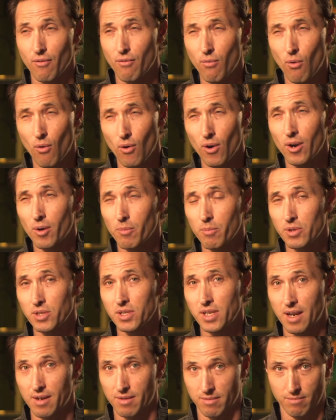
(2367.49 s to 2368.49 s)

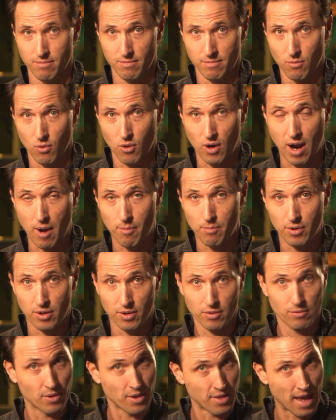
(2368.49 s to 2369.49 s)
400% more
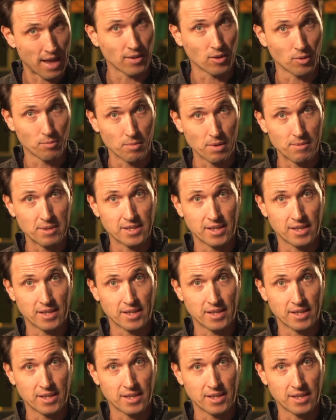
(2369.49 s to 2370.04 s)
output with that little beam